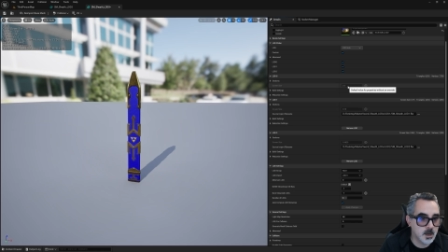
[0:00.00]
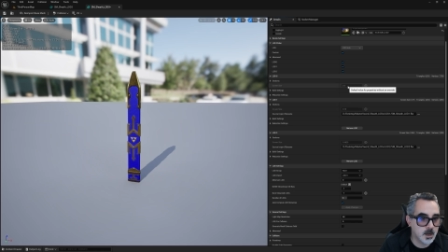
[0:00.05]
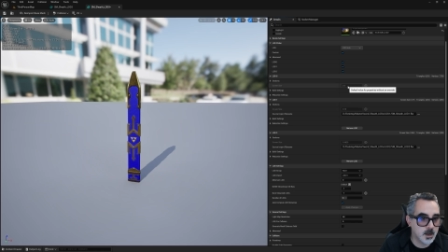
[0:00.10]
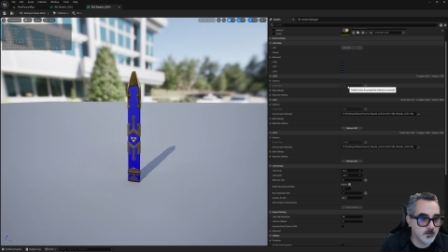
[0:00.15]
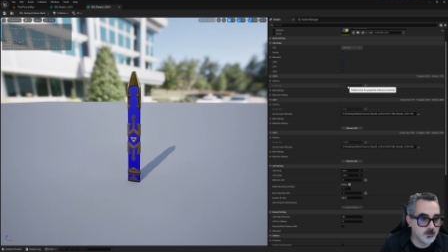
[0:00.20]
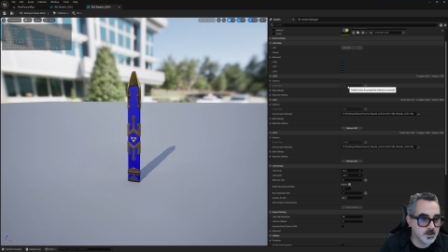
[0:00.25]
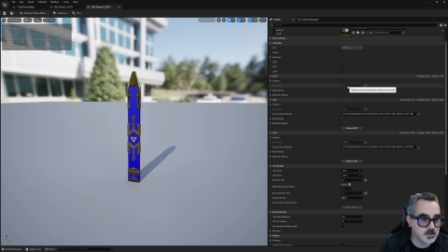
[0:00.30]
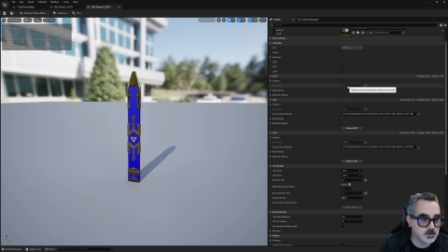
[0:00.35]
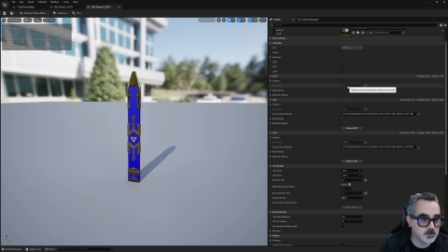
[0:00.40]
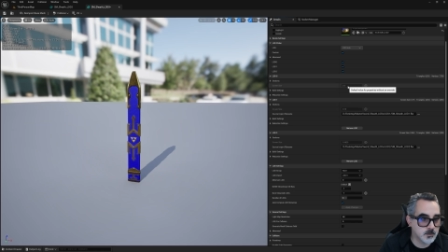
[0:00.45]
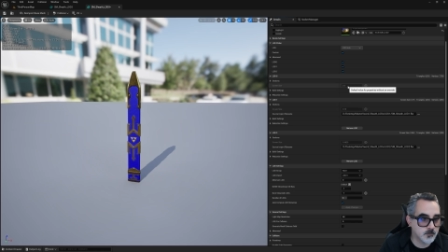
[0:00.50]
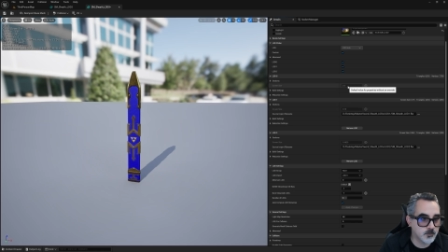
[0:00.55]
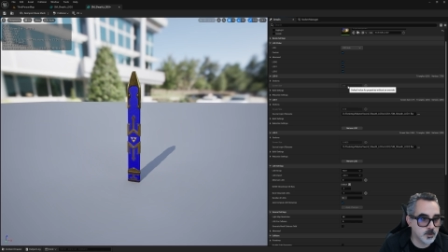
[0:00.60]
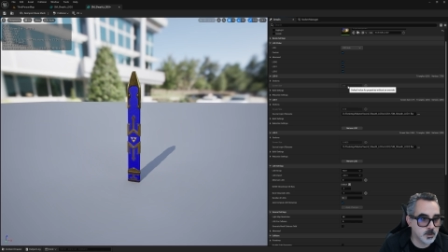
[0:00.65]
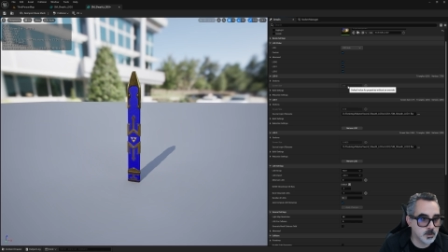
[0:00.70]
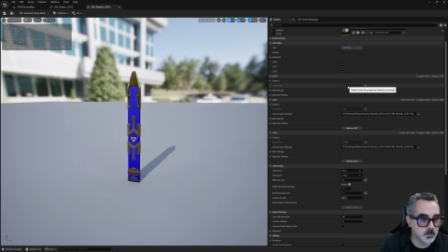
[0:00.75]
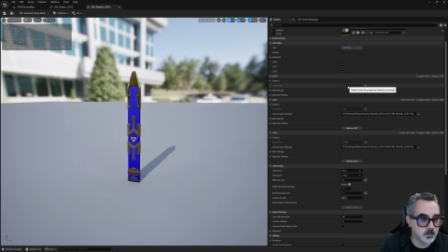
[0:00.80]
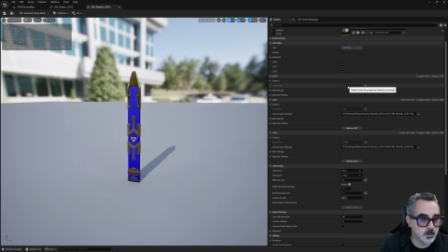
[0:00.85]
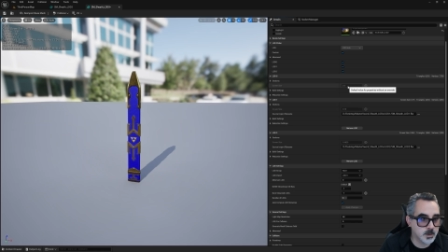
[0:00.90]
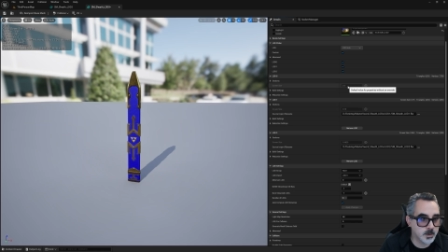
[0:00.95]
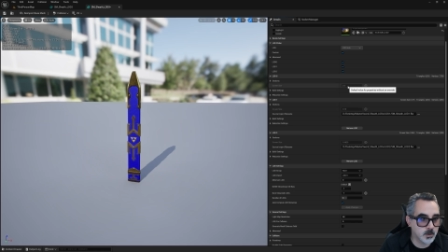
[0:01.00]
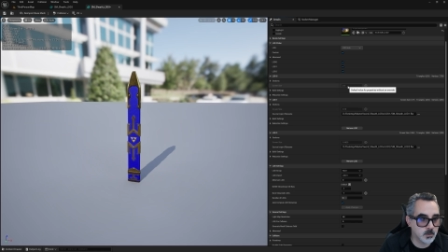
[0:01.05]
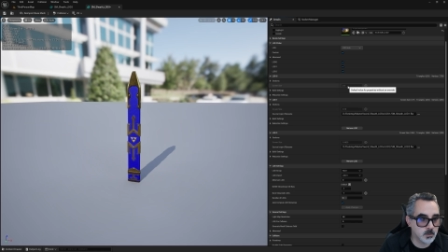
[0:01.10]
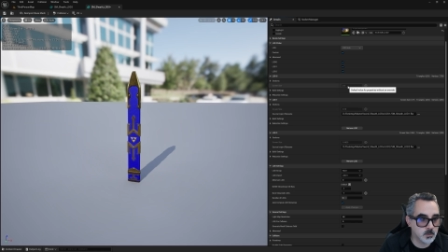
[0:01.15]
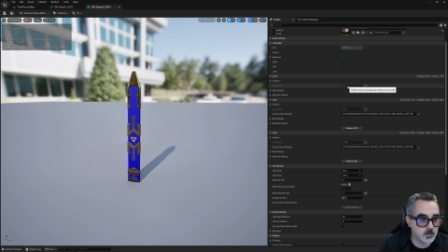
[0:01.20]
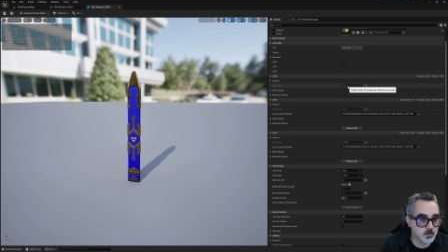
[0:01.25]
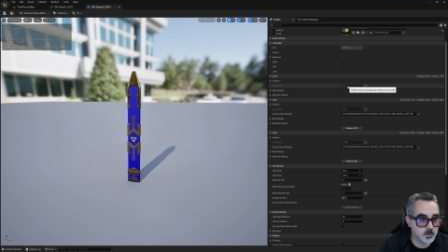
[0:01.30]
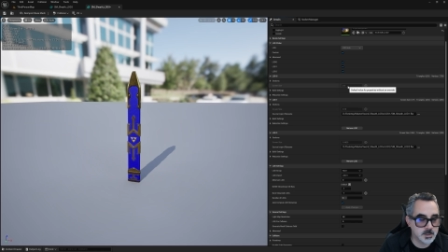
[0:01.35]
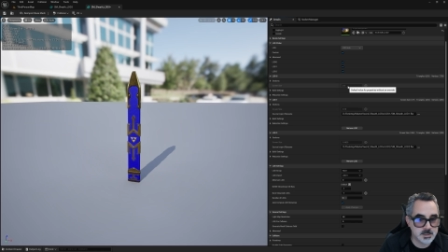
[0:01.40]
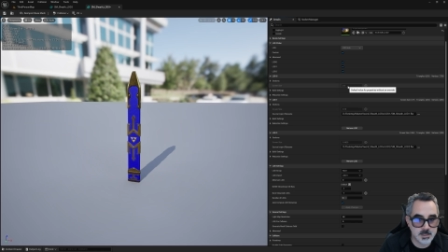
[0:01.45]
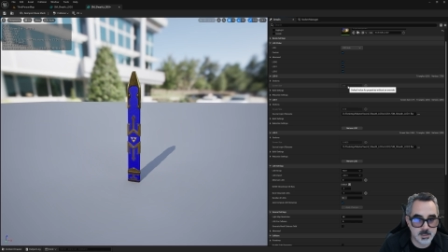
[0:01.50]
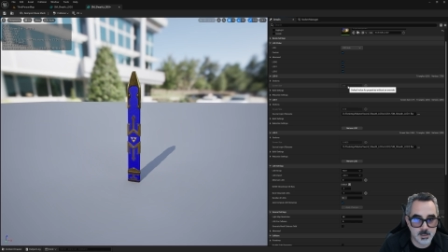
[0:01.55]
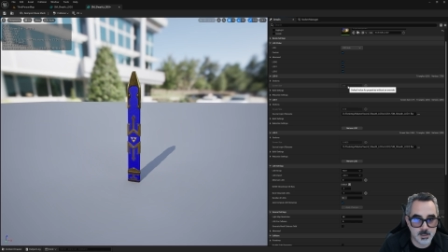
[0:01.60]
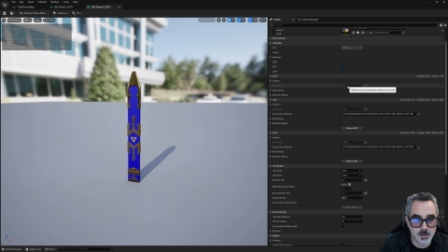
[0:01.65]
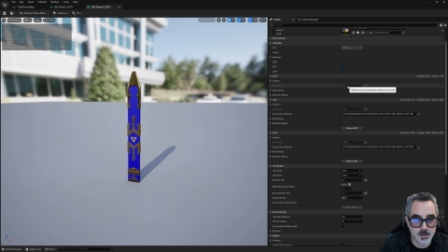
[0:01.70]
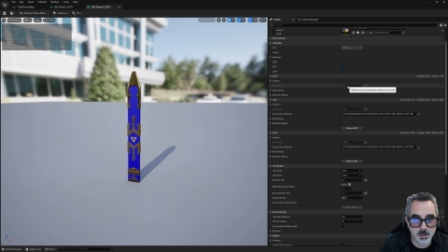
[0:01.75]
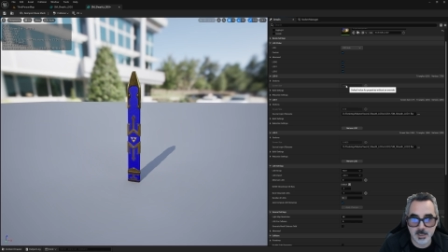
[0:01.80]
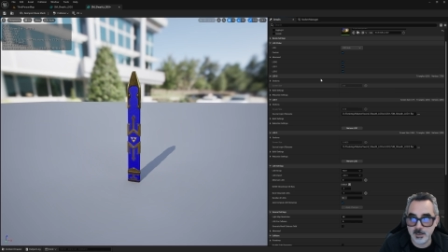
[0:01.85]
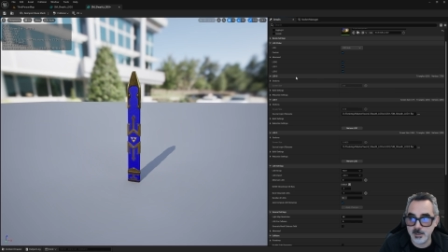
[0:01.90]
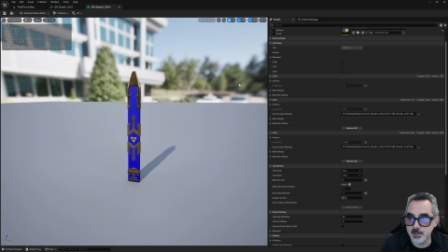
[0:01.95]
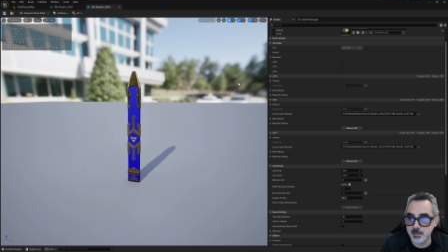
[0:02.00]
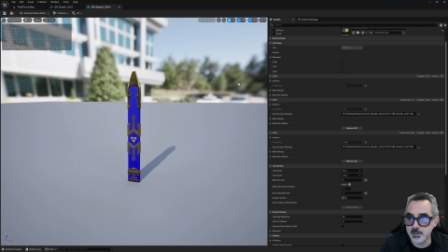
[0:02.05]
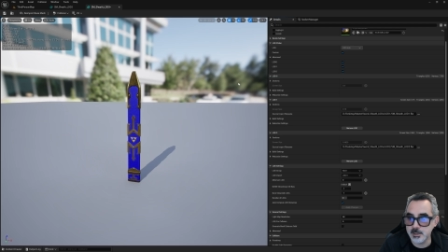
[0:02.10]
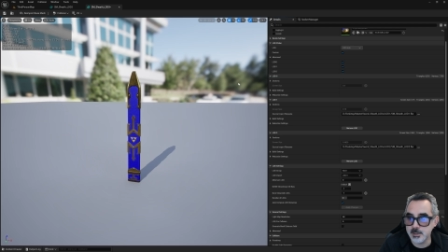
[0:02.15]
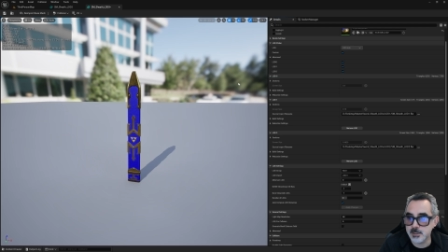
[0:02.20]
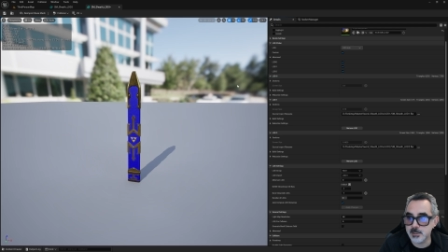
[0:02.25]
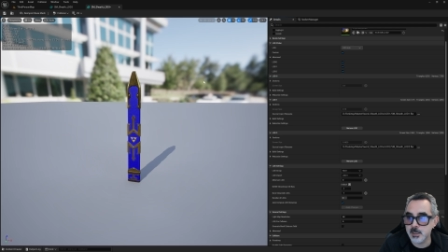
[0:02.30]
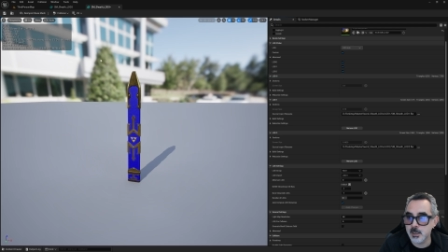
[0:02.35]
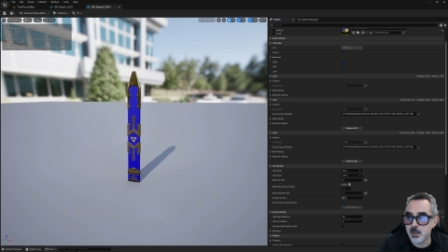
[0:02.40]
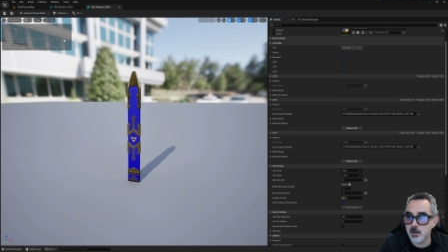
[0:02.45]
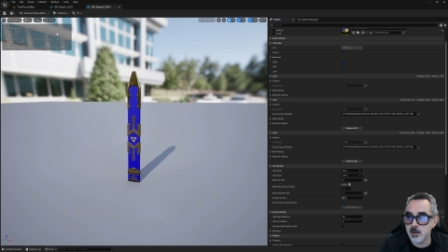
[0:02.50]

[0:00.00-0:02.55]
And that's something you can always edit.